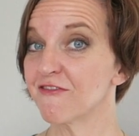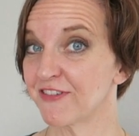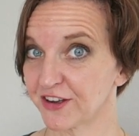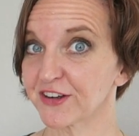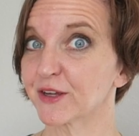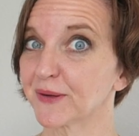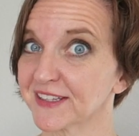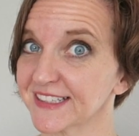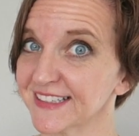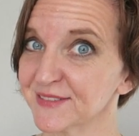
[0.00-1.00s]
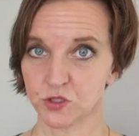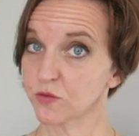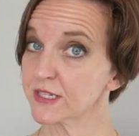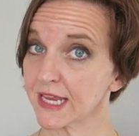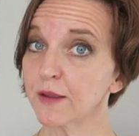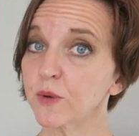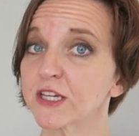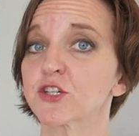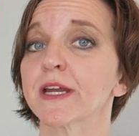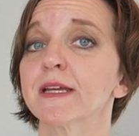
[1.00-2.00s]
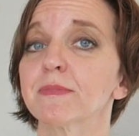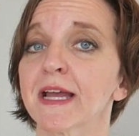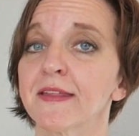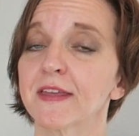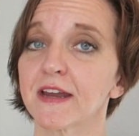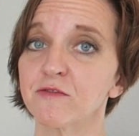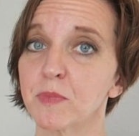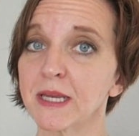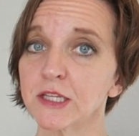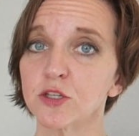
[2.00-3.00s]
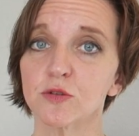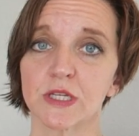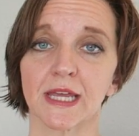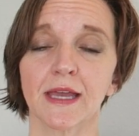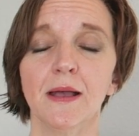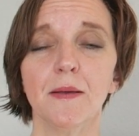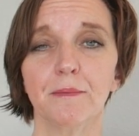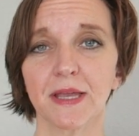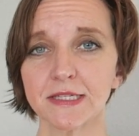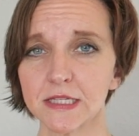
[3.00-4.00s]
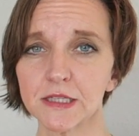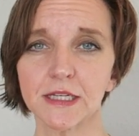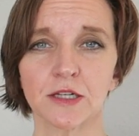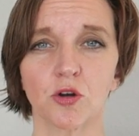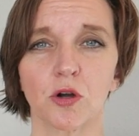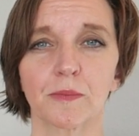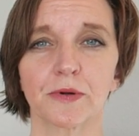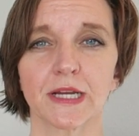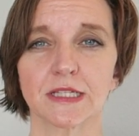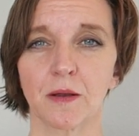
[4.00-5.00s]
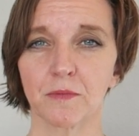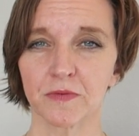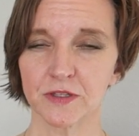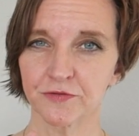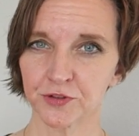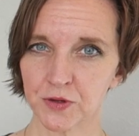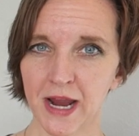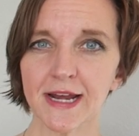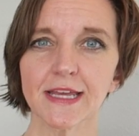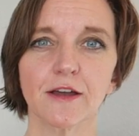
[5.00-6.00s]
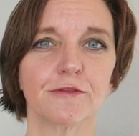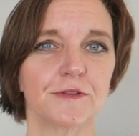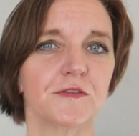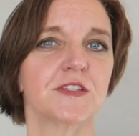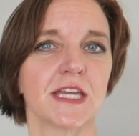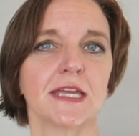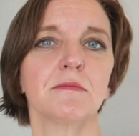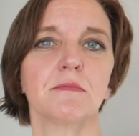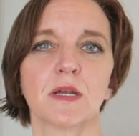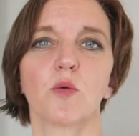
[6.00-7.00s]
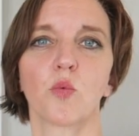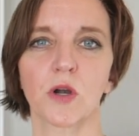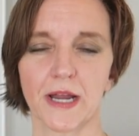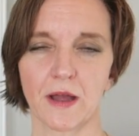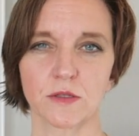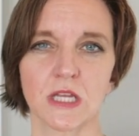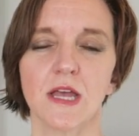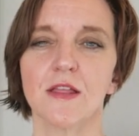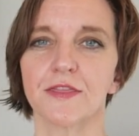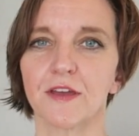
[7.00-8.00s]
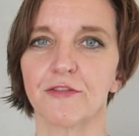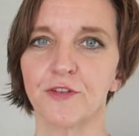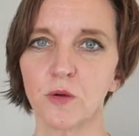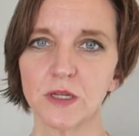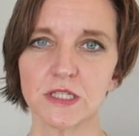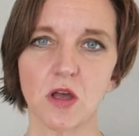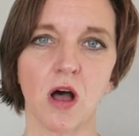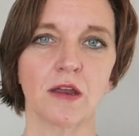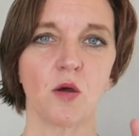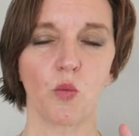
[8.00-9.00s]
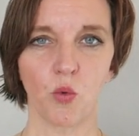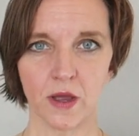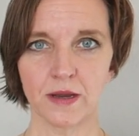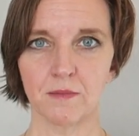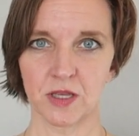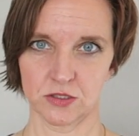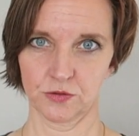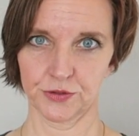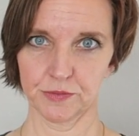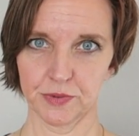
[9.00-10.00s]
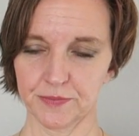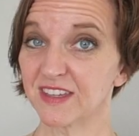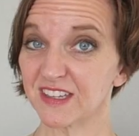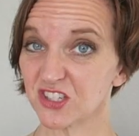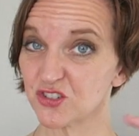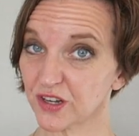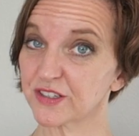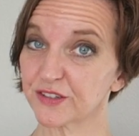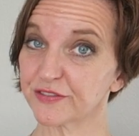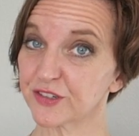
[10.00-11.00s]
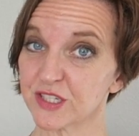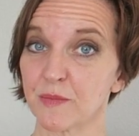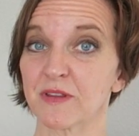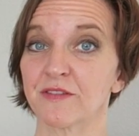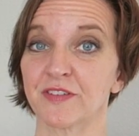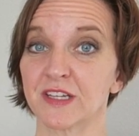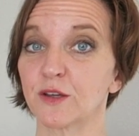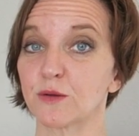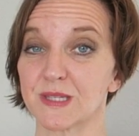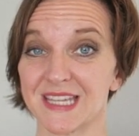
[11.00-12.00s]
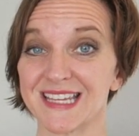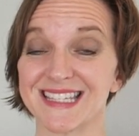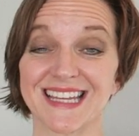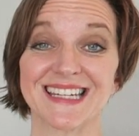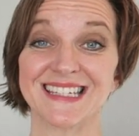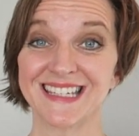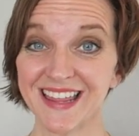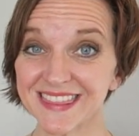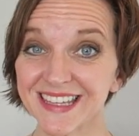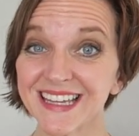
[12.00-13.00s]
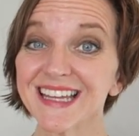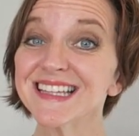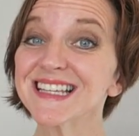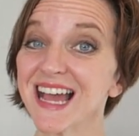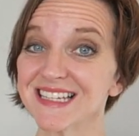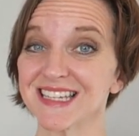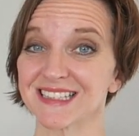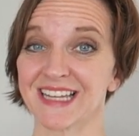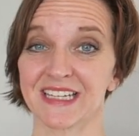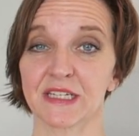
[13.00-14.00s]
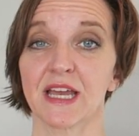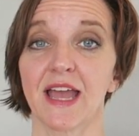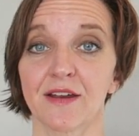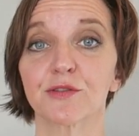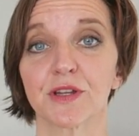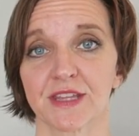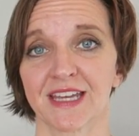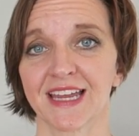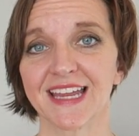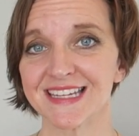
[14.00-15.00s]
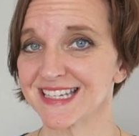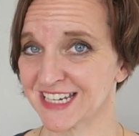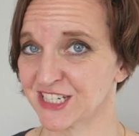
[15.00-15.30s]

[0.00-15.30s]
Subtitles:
very quickly. So this 8-week training plan that I've been using basically incorporates a variety of 15-minute workouts that focus on one muscle group. The instructor for some of the videos says that nothing is isolated, everything is